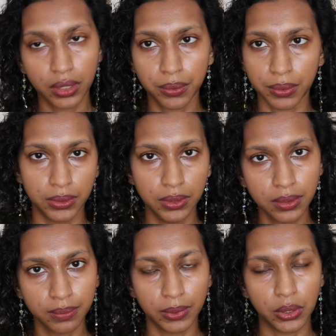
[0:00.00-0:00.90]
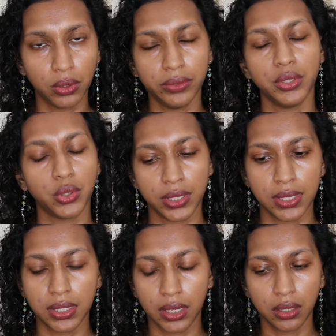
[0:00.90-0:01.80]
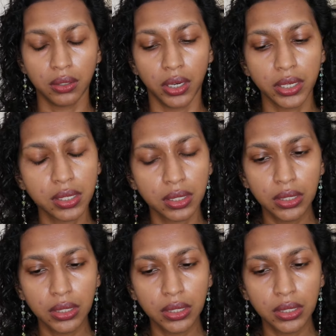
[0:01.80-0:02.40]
thrilled with all of the choices that I got.